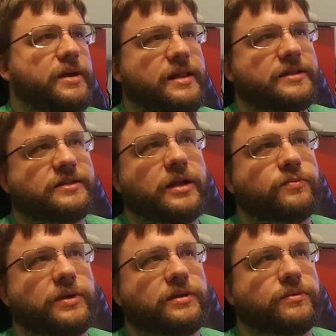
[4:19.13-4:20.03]
and that's
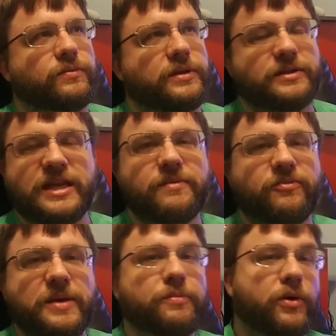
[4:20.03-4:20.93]
done with with a team
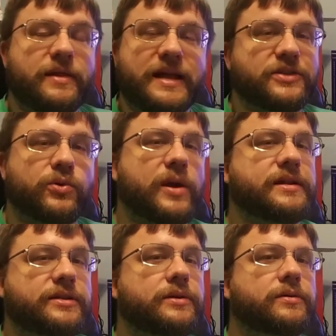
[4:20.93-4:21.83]
of people, and that's
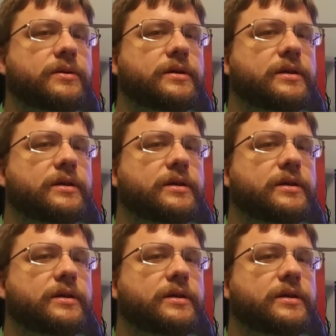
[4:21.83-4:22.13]
great too.